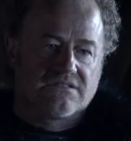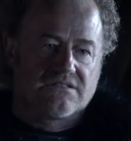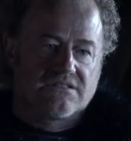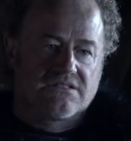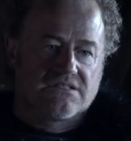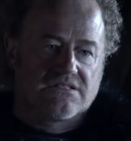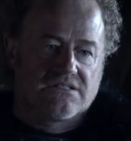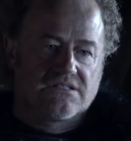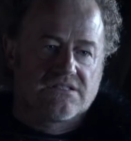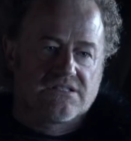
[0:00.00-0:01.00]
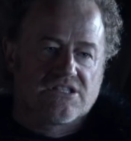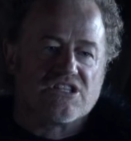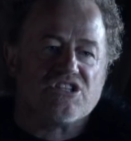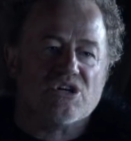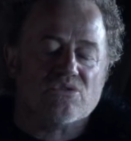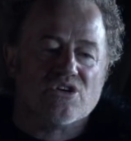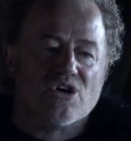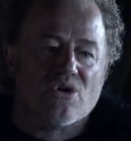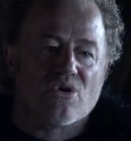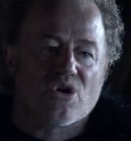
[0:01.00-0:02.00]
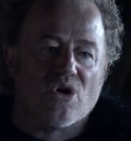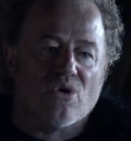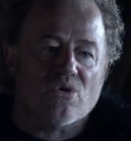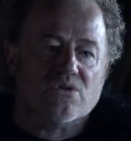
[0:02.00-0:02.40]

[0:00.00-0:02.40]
Tiny Eyes is telling them that they don't know cold,